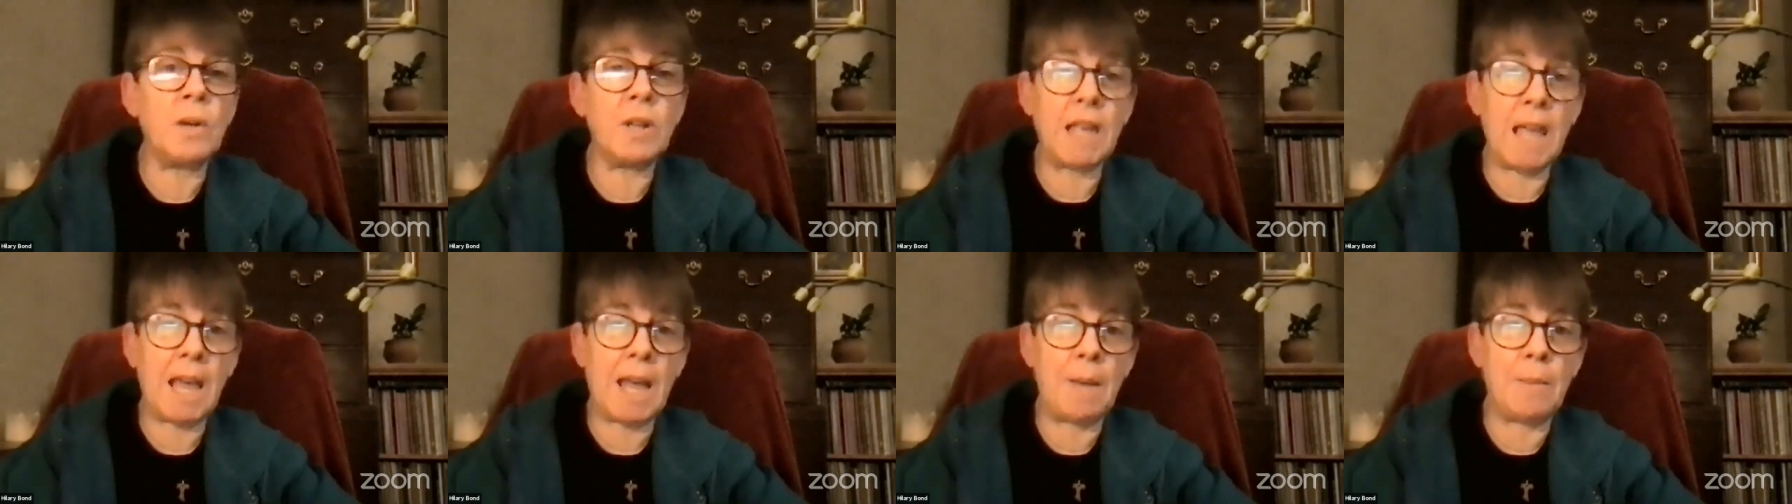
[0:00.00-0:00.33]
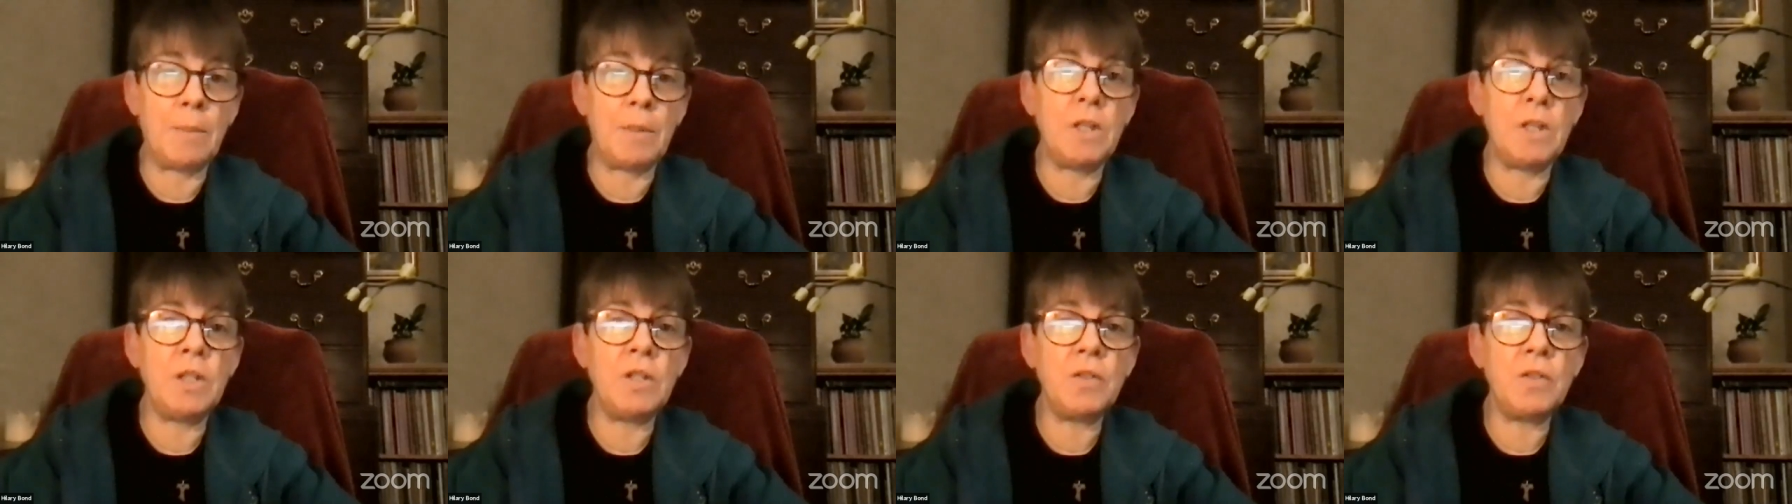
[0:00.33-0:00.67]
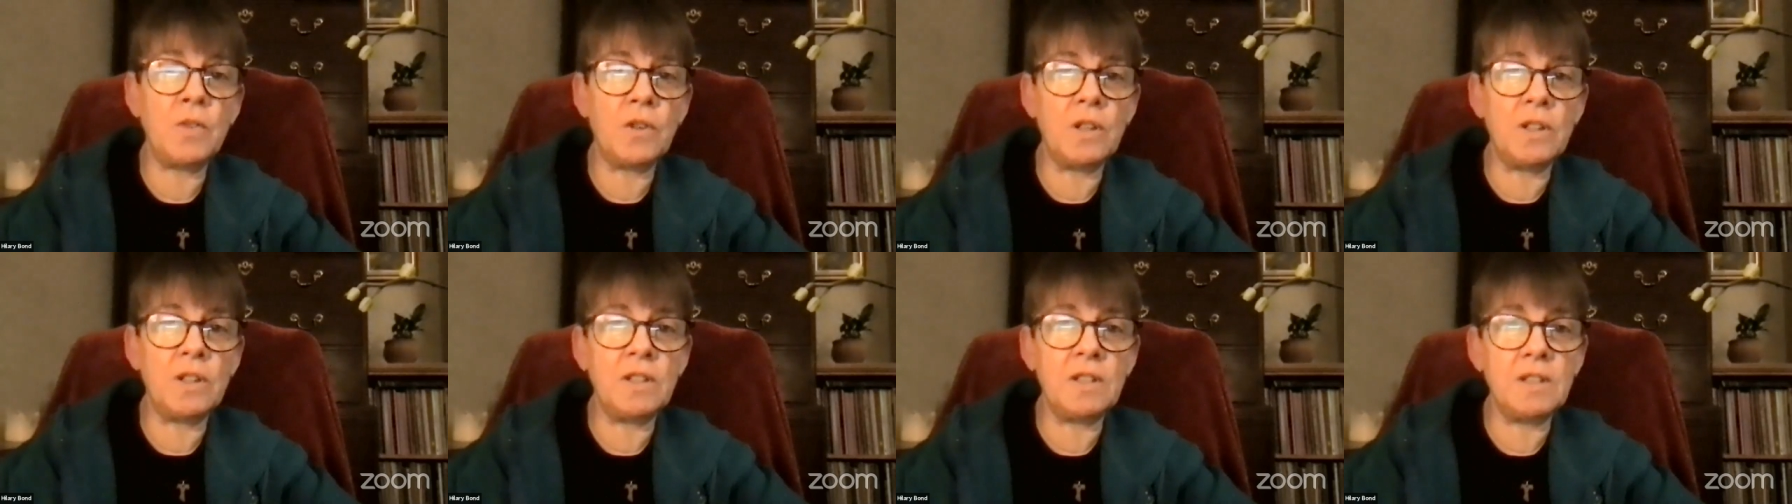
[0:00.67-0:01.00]
a cabbage,
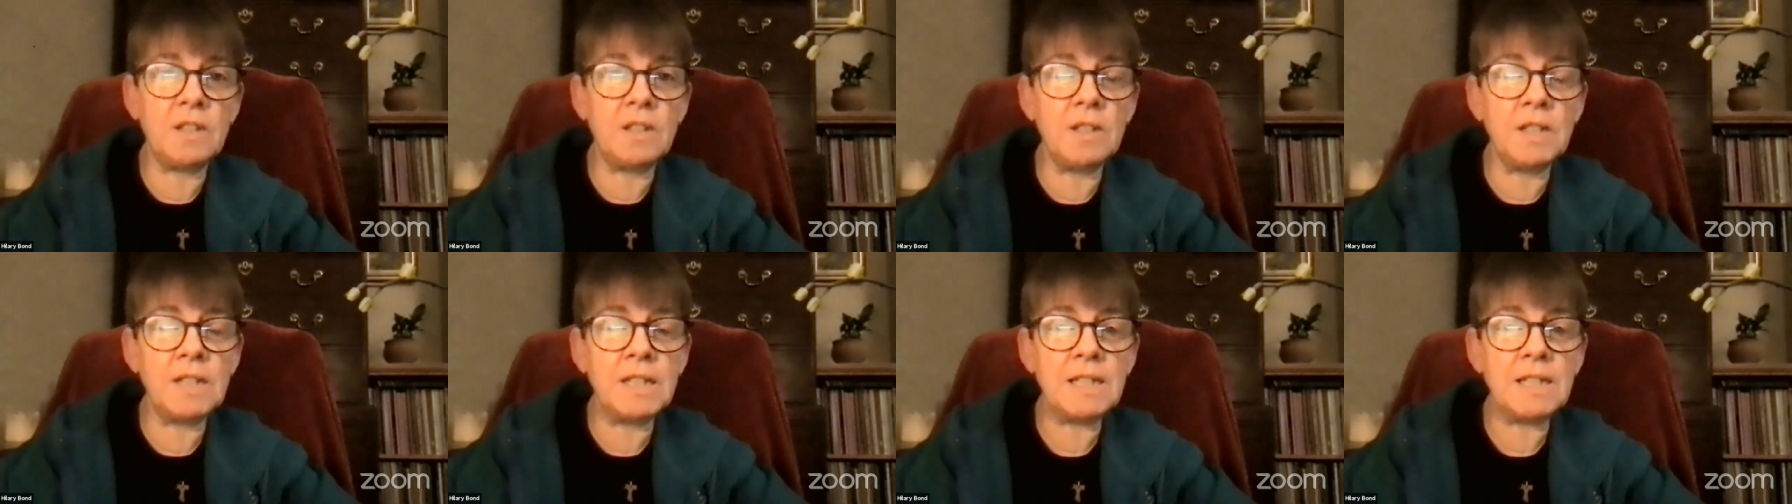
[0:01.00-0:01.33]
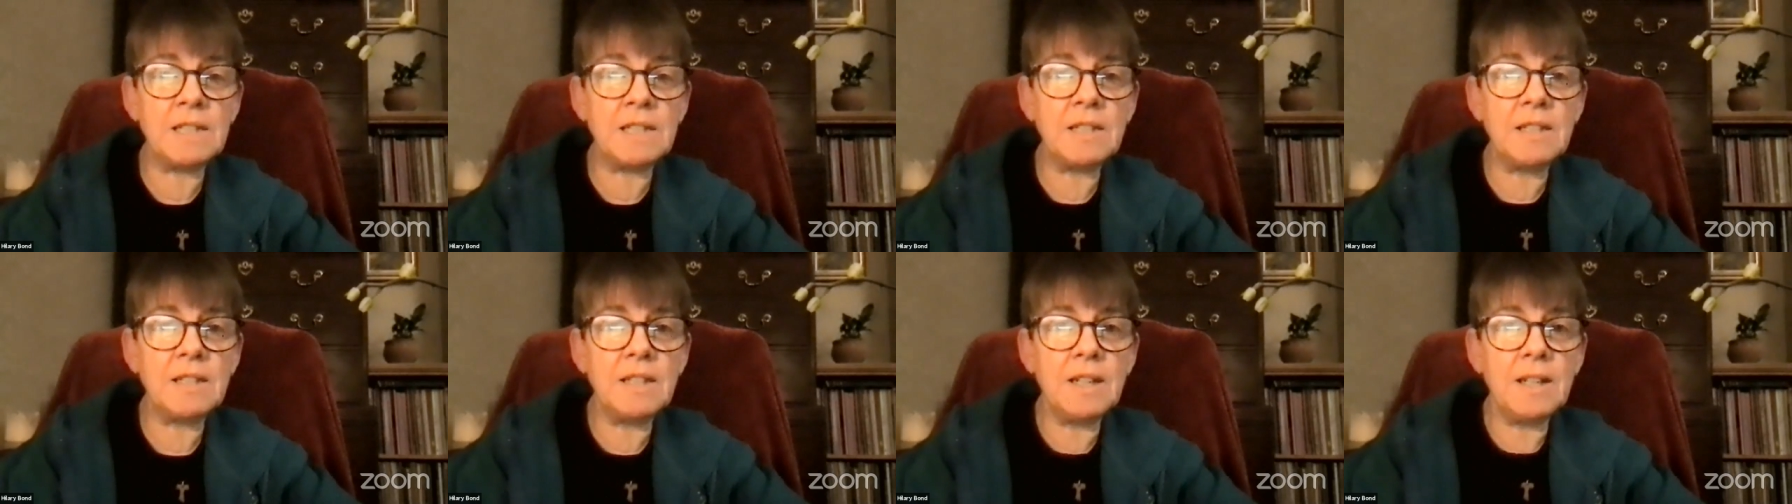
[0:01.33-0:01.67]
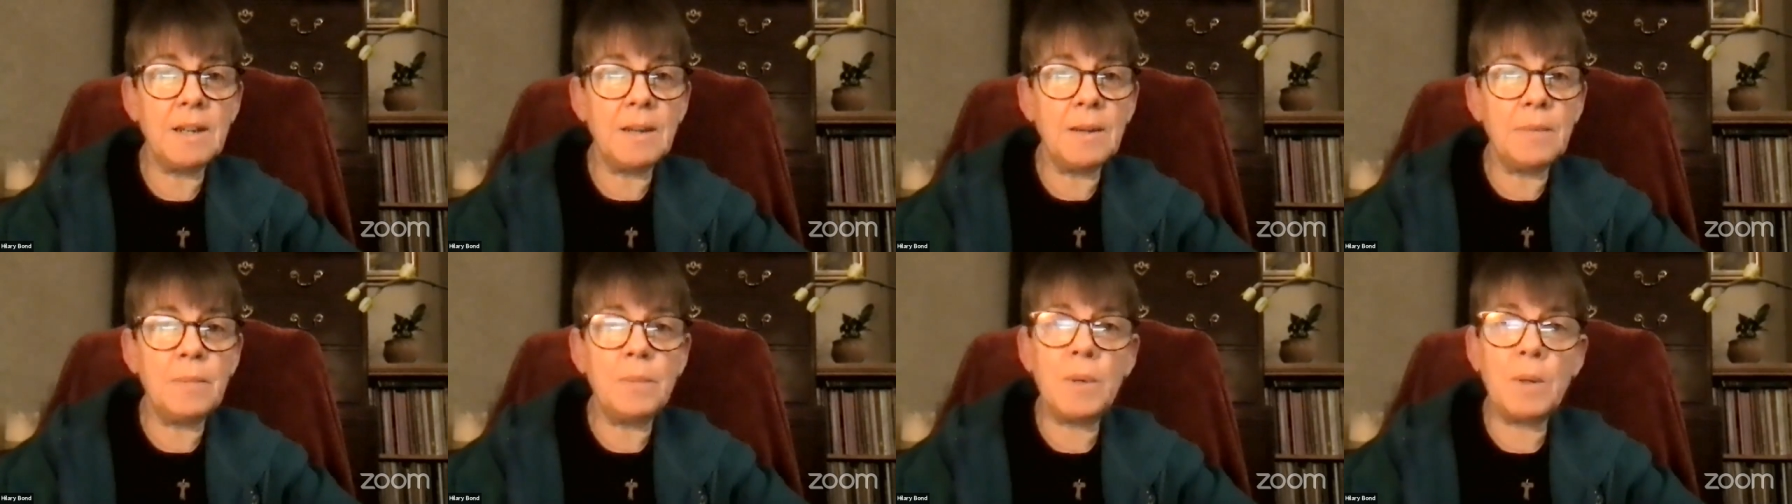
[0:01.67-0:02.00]
for instance,
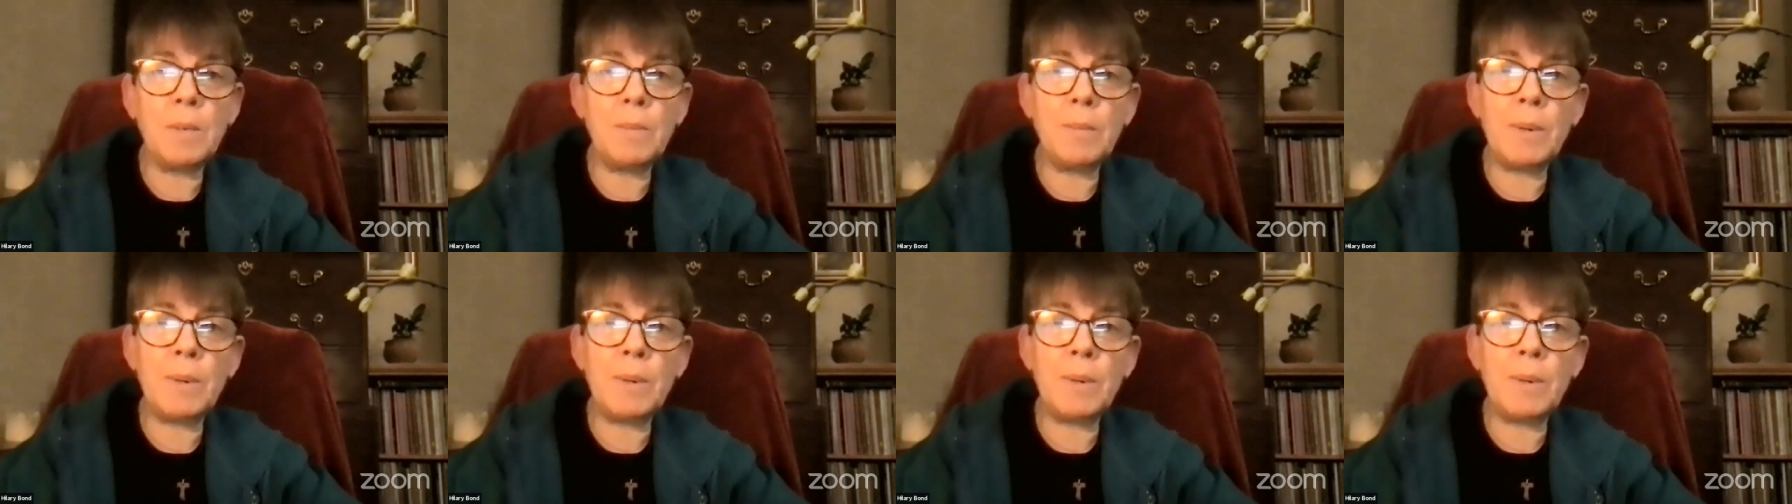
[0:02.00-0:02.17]
but